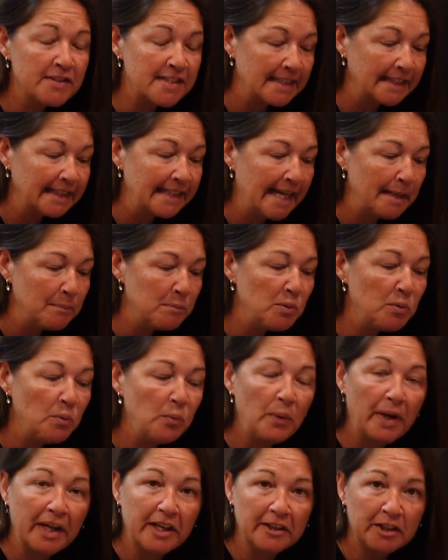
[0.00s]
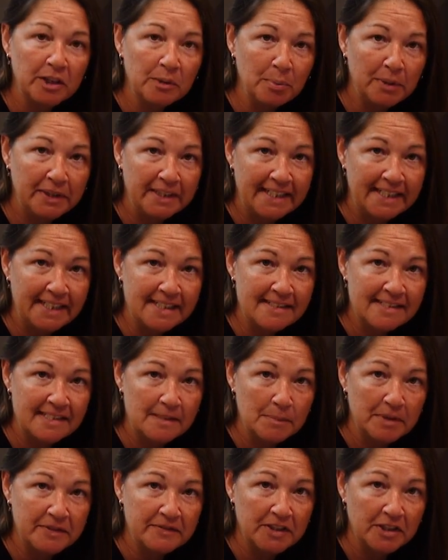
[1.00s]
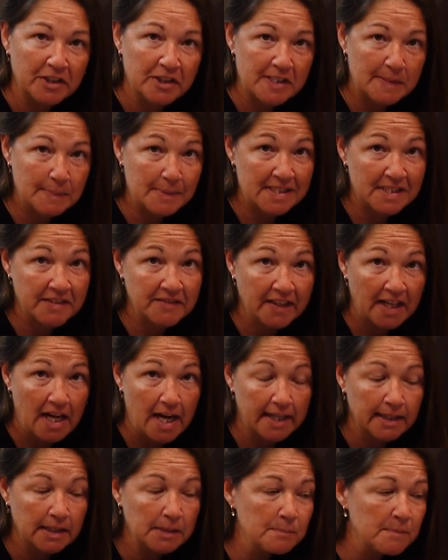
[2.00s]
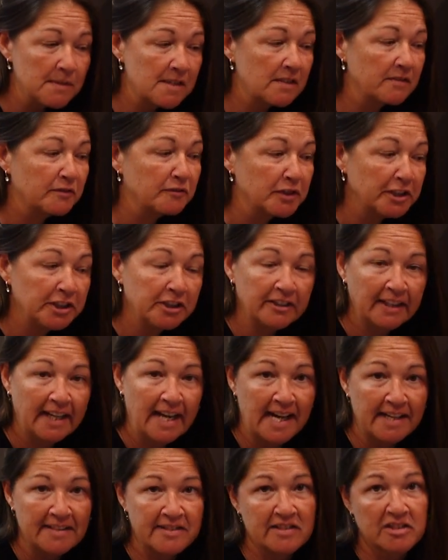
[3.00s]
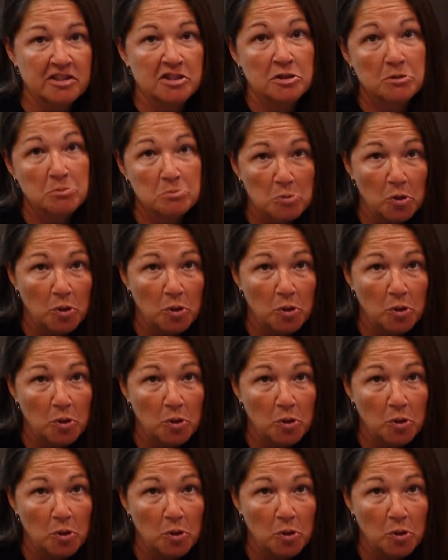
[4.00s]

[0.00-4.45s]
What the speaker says: to label where you're putting some of your specific items for your guests